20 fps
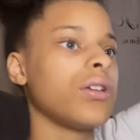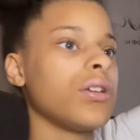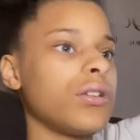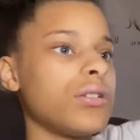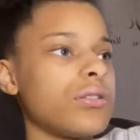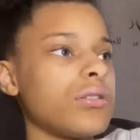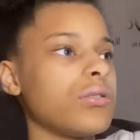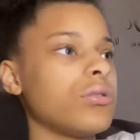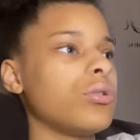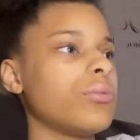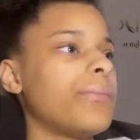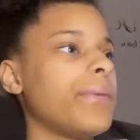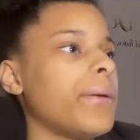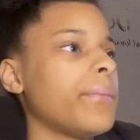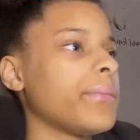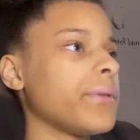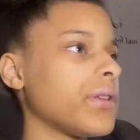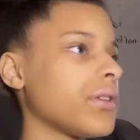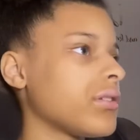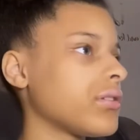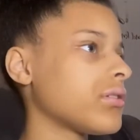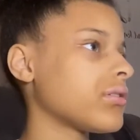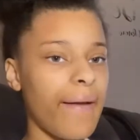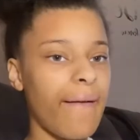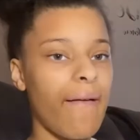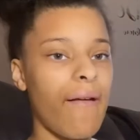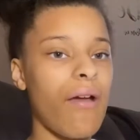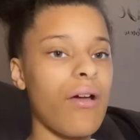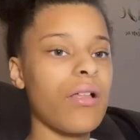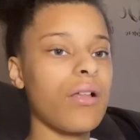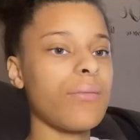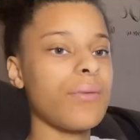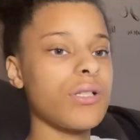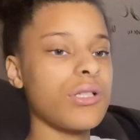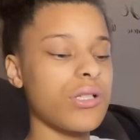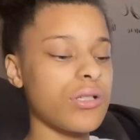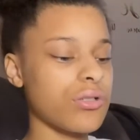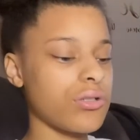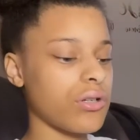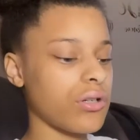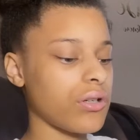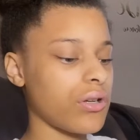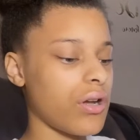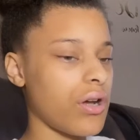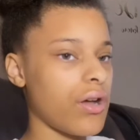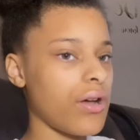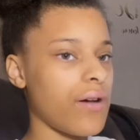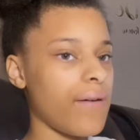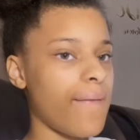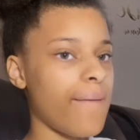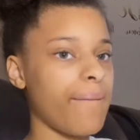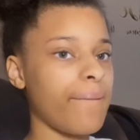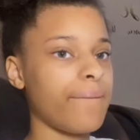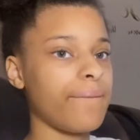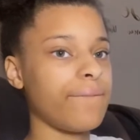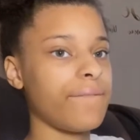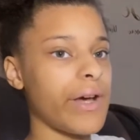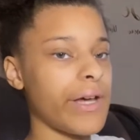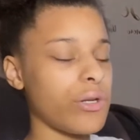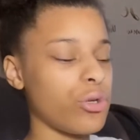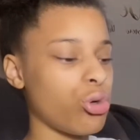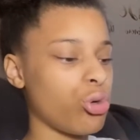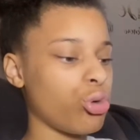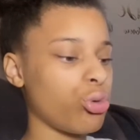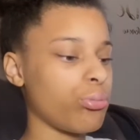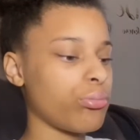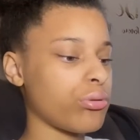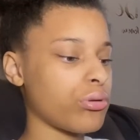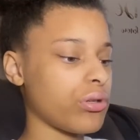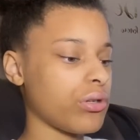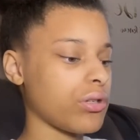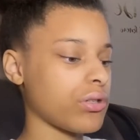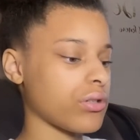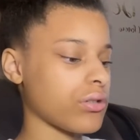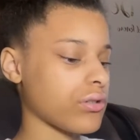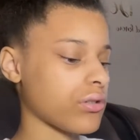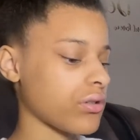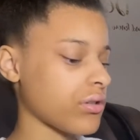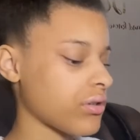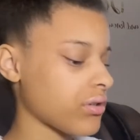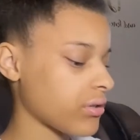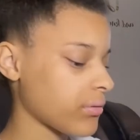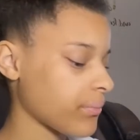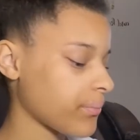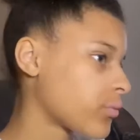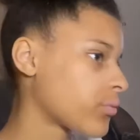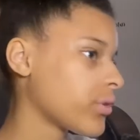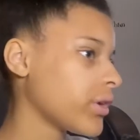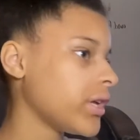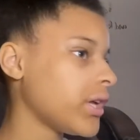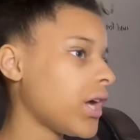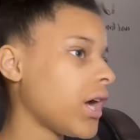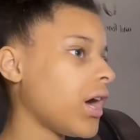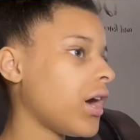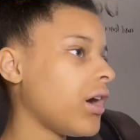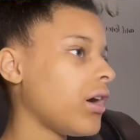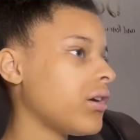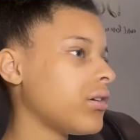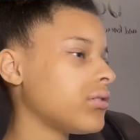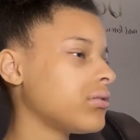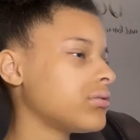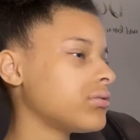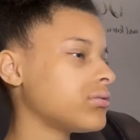He's a new puppy. Okay, let me just show y'all final product. Rio!